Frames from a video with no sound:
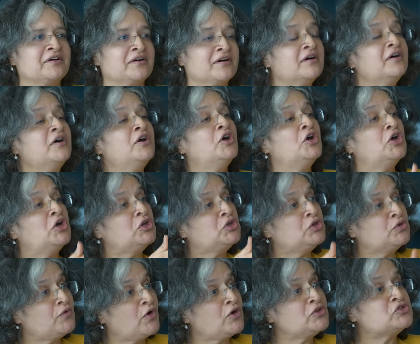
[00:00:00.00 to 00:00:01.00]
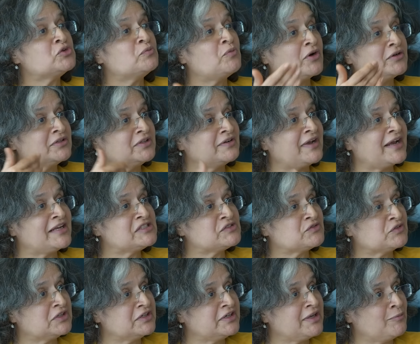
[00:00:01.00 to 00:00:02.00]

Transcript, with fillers: tier. Yeah. You've also bought the rights for the